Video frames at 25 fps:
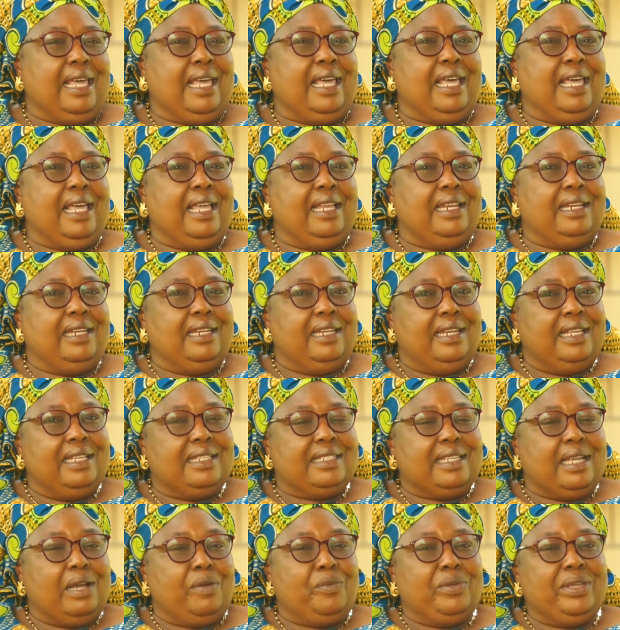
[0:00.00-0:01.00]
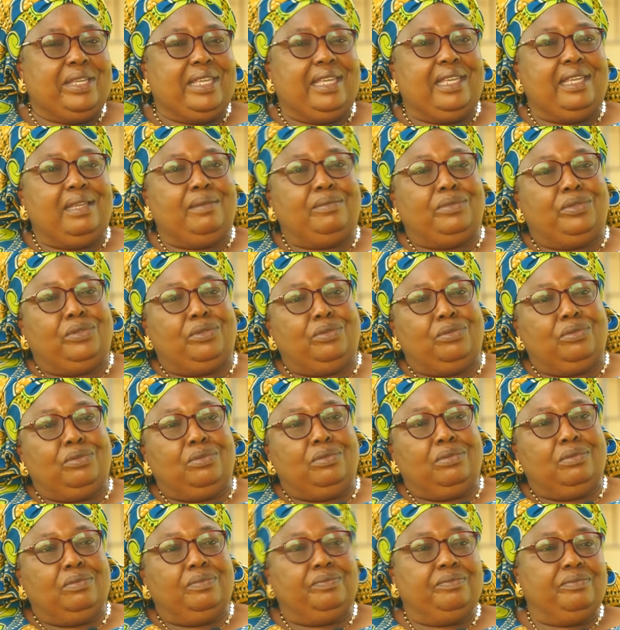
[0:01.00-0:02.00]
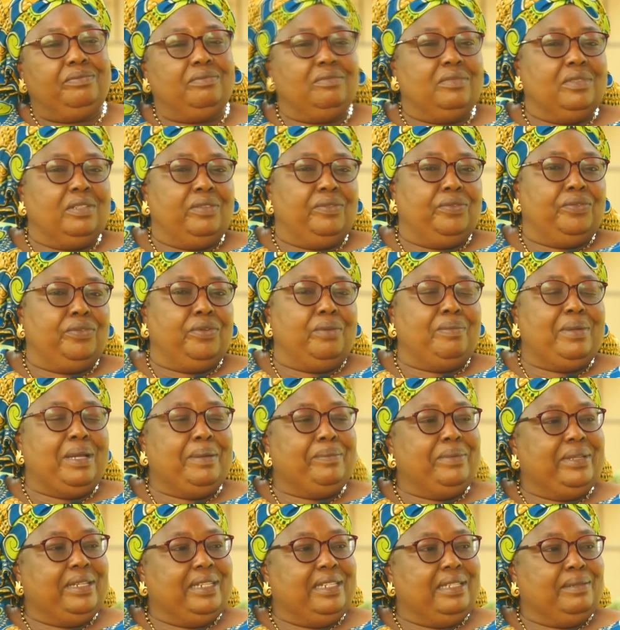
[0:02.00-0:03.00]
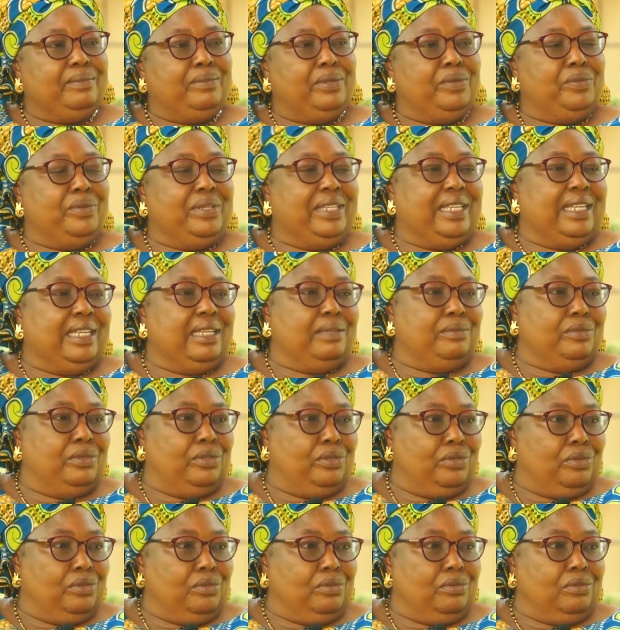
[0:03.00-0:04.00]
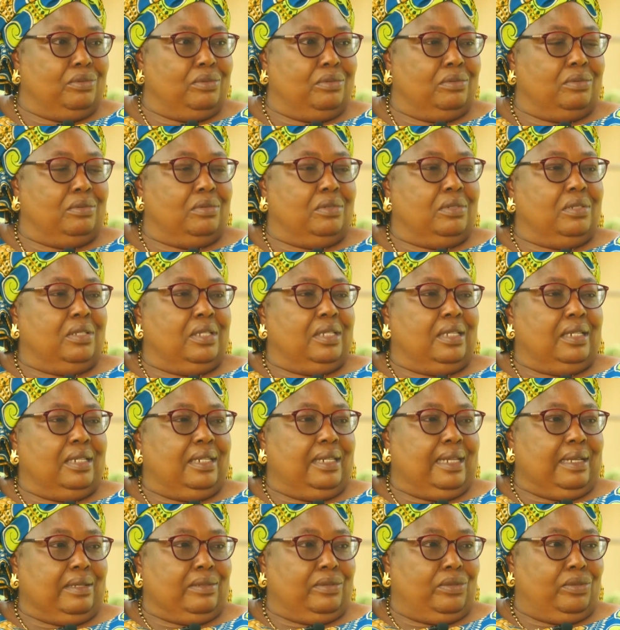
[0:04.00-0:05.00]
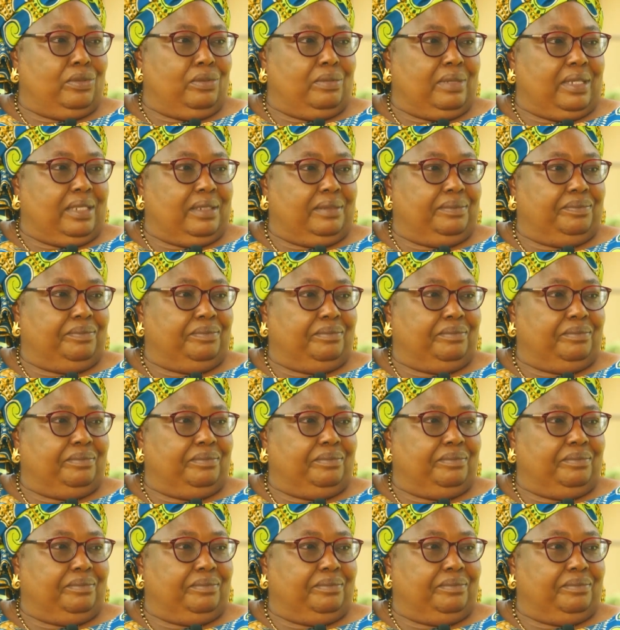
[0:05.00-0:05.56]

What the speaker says: And later from Abilinkpe, we came to Dansuma.